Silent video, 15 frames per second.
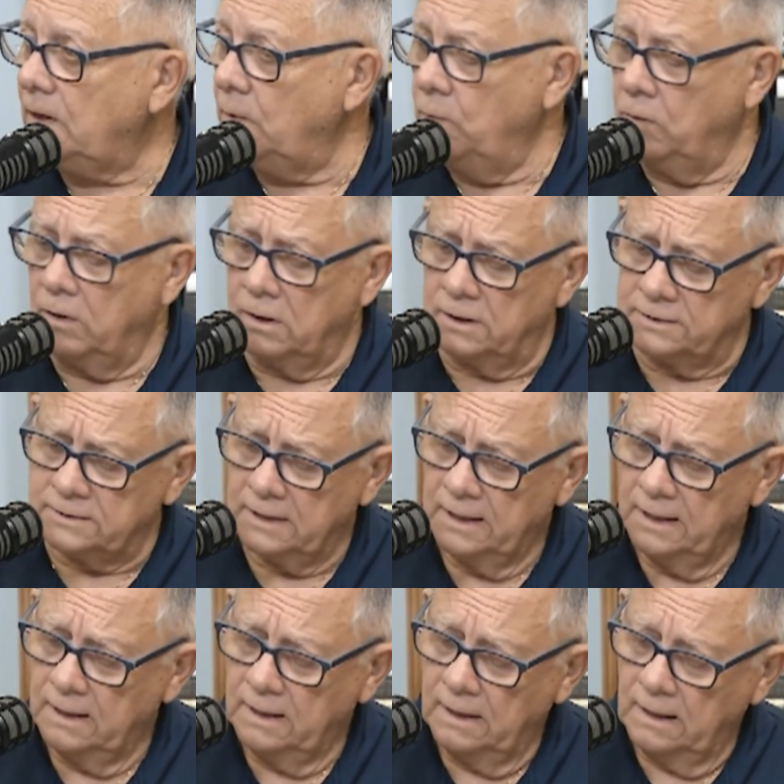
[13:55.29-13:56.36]
was
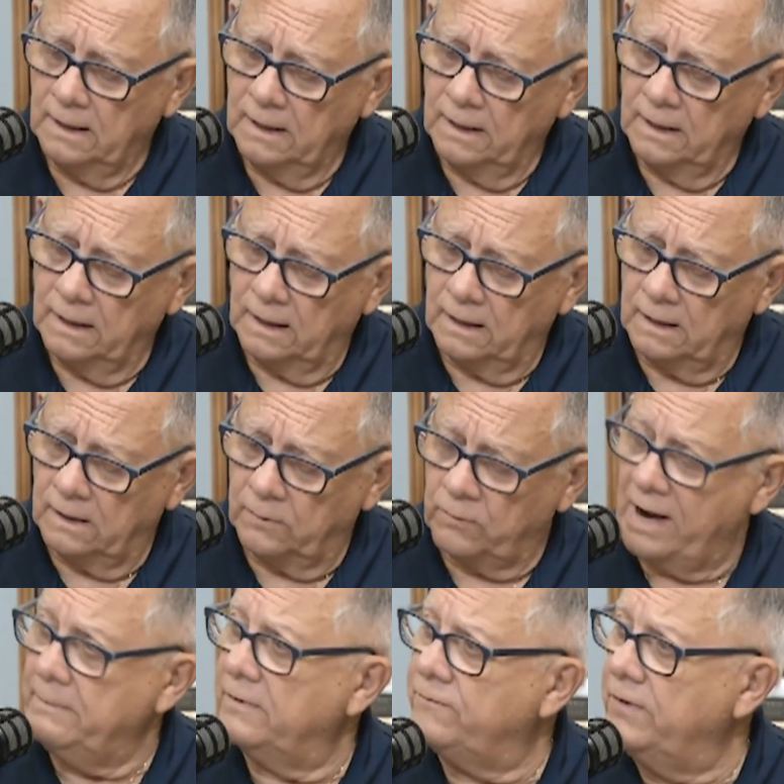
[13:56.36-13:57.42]

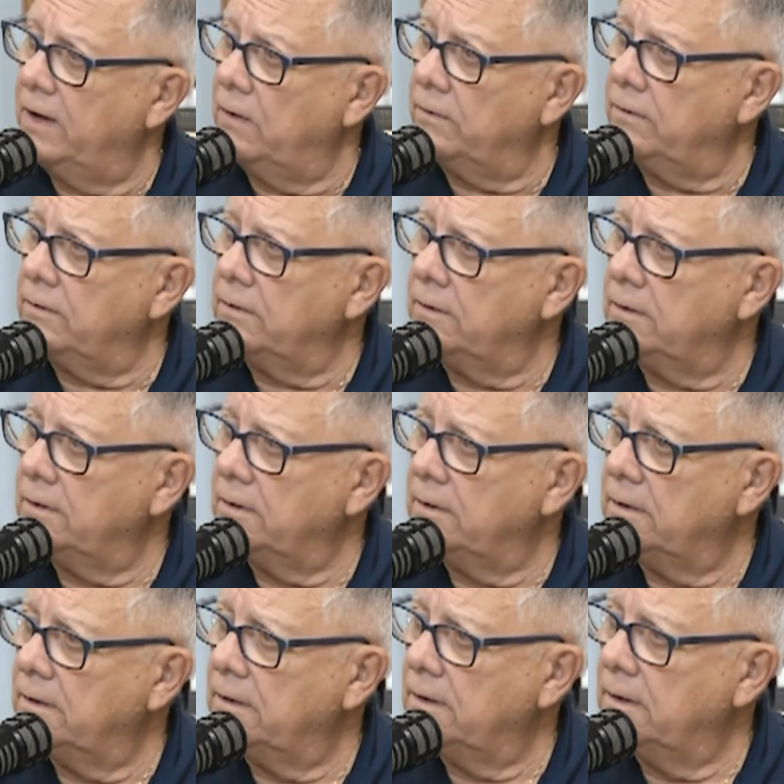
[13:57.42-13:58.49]
Raymond Felton
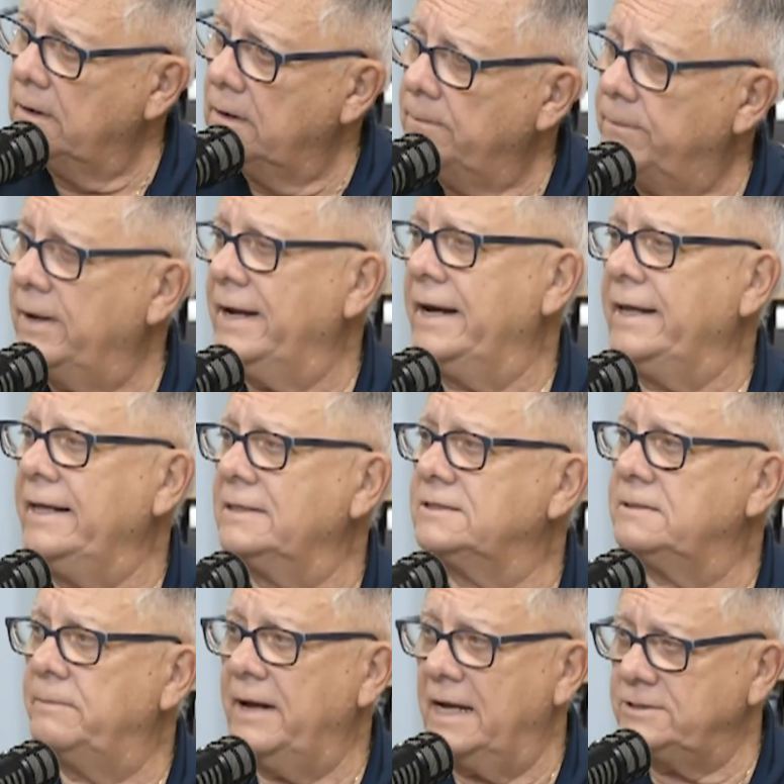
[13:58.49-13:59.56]
playing against
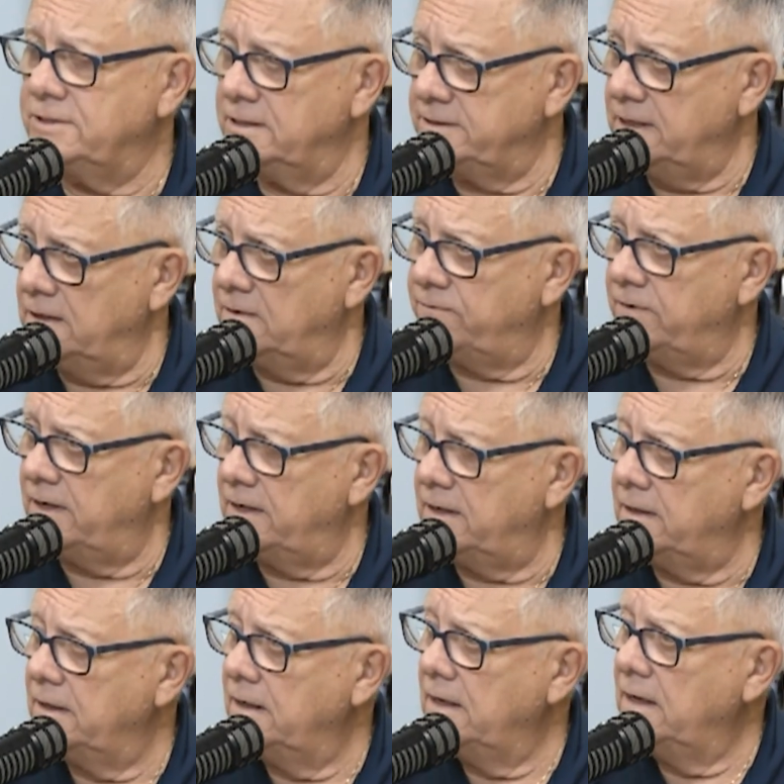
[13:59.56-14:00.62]
Sebastian
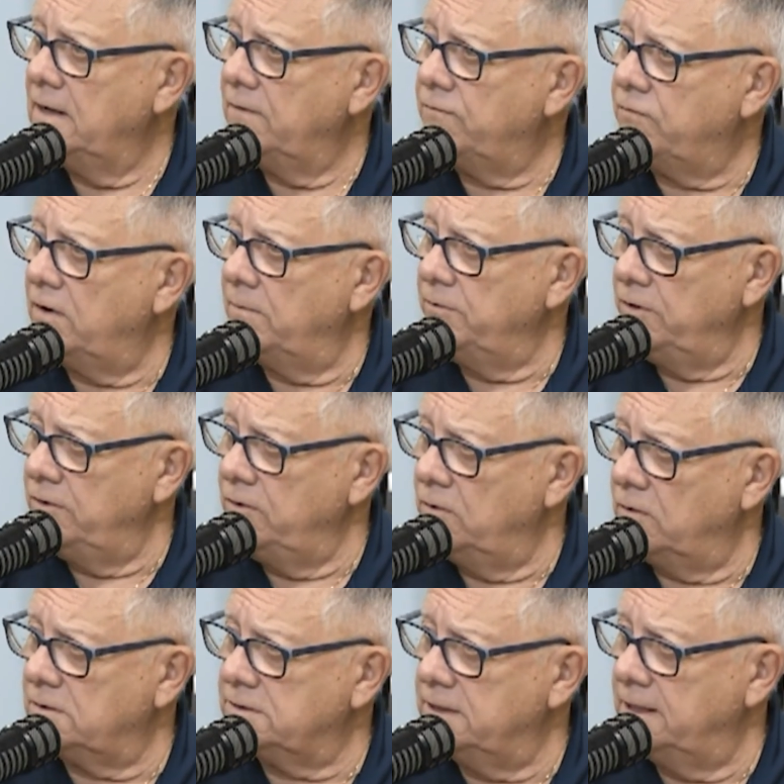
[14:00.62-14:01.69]
Telfair from New
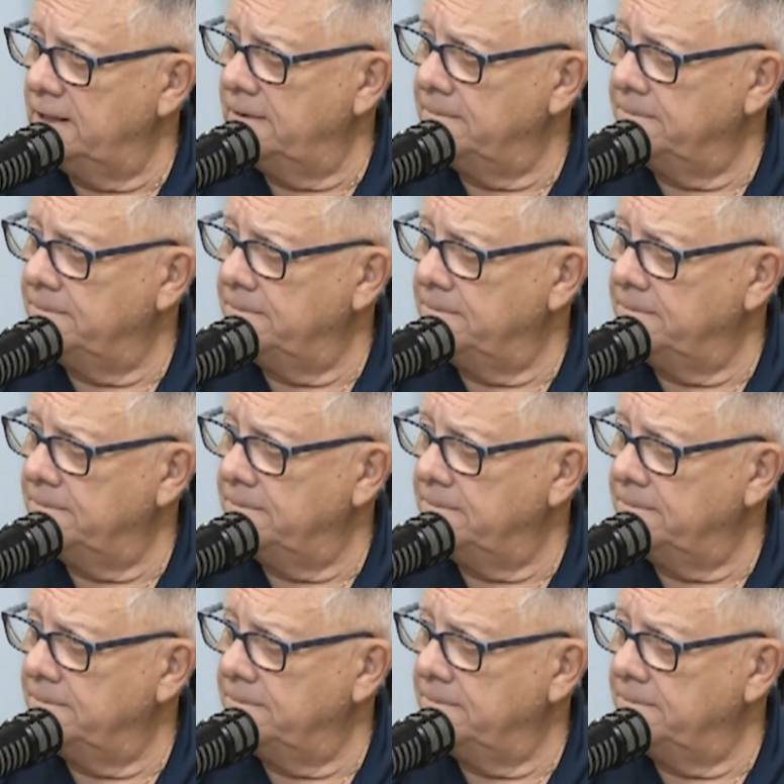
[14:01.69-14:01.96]
York City.